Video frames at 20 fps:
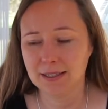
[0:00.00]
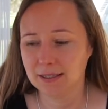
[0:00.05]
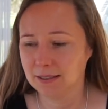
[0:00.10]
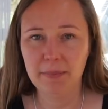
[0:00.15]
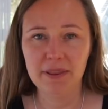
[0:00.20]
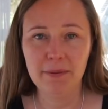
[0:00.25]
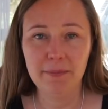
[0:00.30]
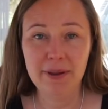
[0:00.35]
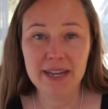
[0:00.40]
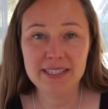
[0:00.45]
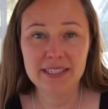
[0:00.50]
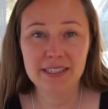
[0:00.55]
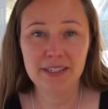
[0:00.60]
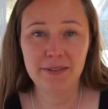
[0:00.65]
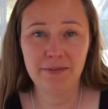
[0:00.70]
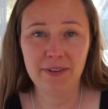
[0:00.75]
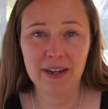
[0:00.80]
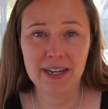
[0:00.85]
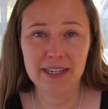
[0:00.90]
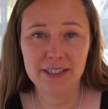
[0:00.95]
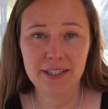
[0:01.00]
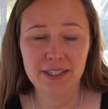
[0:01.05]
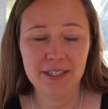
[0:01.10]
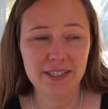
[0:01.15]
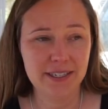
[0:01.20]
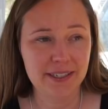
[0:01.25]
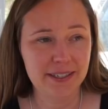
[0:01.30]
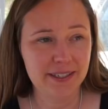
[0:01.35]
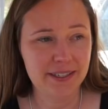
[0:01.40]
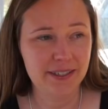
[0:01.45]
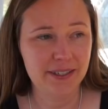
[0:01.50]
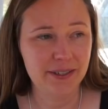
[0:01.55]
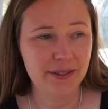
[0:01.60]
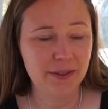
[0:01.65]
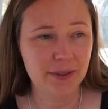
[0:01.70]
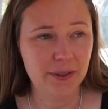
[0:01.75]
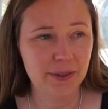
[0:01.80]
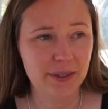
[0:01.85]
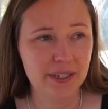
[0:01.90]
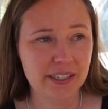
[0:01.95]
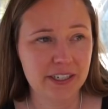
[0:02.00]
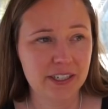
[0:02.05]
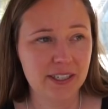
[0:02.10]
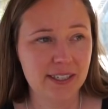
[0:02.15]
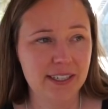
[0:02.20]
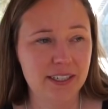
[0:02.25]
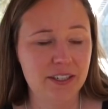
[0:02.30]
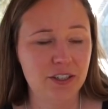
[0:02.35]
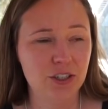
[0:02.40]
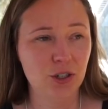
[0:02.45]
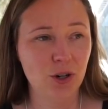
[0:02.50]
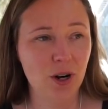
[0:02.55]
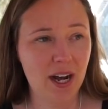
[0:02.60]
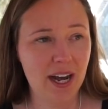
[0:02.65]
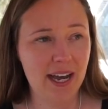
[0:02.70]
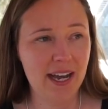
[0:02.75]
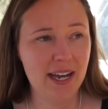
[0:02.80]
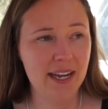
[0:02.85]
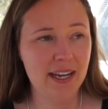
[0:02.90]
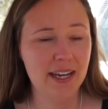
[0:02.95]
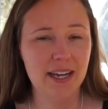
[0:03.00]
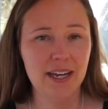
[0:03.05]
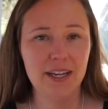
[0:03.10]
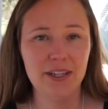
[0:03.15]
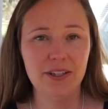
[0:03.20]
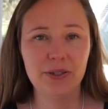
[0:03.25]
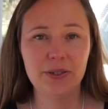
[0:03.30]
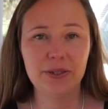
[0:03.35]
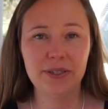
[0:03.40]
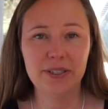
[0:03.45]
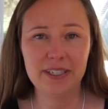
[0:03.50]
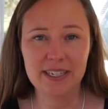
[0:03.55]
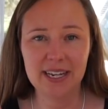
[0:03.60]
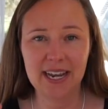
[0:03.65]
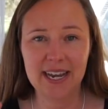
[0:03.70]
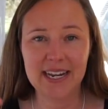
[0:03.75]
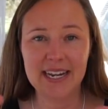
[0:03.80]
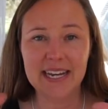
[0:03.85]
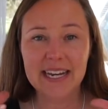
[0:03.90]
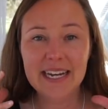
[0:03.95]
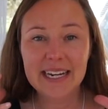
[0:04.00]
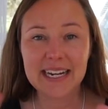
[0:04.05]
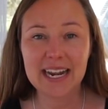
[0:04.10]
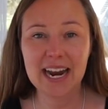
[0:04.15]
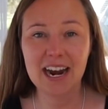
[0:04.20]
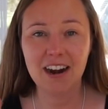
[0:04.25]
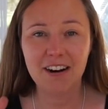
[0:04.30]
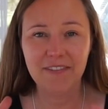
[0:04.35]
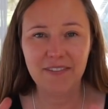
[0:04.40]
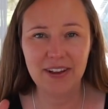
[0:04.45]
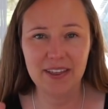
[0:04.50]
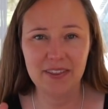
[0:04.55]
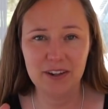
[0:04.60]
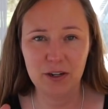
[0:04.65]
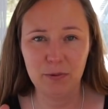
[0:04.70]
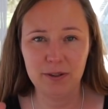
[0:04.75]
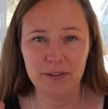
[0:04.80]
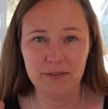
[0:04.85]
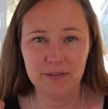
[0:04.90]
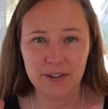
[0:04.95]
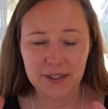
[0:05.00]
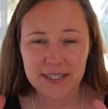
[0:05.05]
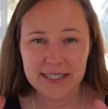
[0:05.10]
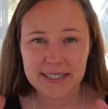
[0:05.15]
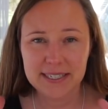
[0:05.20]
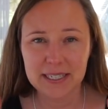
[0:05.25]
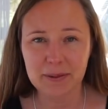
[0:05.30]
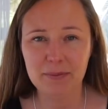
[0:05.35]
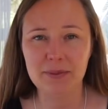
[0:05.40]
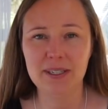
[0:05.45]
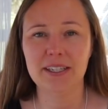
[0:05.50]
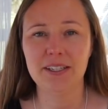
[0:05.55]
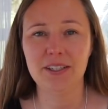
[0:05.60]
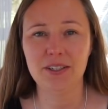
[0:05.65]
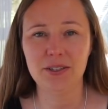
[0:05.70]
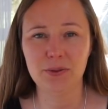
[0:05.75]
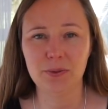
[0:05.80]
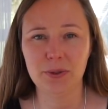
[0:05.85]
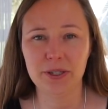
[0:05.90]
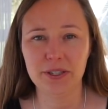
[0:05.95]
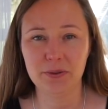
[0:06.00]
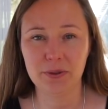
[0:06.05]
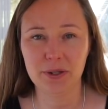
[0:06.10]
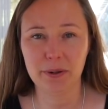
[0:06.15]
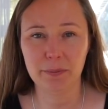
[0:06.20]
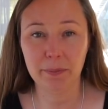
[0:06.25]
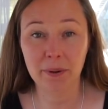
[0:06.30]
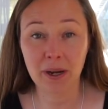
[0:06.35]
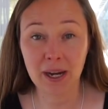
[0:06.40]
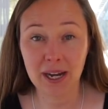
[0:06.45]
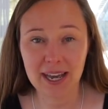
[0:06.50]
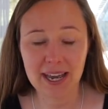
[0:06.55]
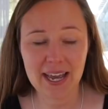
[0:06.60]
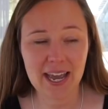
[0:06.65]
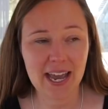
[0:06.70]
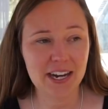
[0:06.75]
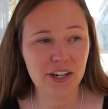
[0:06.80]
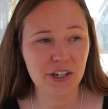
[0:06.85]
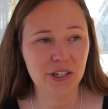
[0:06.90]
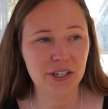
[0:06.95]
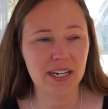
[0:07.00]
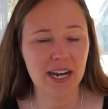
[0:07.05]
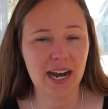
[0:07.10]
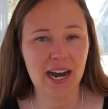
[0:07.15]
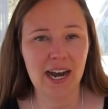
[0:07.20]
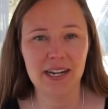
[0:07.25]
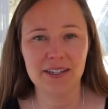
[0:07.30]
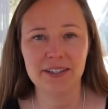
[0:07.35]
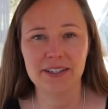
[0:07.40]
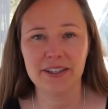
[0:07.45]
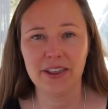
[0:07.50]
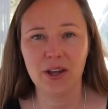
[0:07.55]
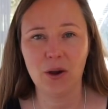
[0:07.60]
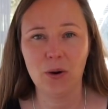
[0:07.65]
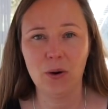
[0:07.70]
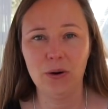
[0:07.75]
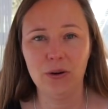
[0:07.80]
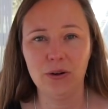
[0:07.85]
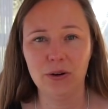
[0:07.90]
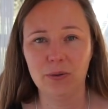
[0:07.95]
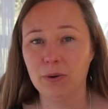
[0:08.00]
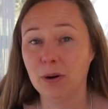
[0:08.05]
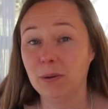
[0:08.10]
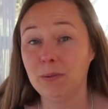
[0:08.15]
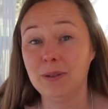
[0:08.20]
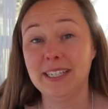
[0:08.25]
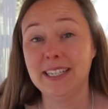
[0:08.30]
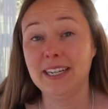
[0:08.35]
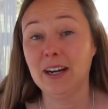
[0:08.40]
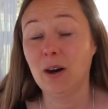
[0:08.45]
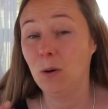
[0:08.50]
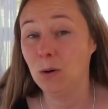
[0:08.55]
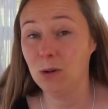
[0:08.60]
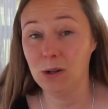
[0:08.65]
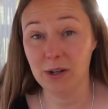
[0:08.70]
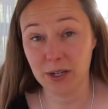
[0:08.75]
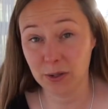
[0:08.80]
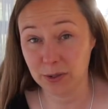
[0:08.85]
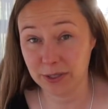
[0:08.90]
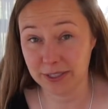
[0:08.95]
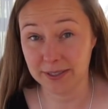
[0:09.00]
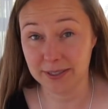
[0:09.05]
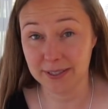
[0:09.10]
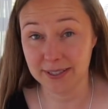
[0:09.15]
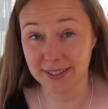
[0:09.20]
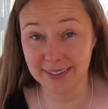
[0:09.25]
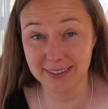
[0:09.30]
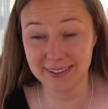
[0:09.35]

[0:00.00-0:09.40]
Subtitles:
But the massive advantage is you could actually you could stay in a caravan that'll be very similar to what you want to buy, and you can ask the owner probably a whole lot of questions.